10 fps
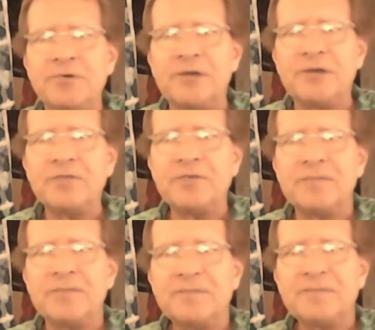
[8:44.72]
I
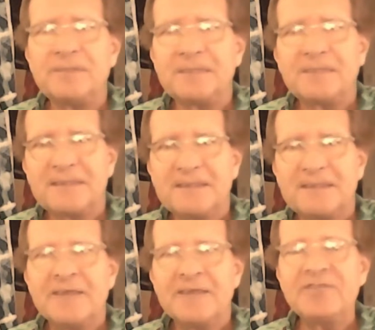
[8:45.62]
see.
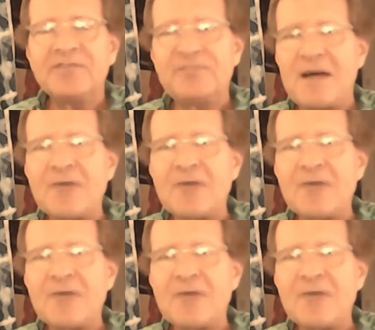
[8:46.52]
His father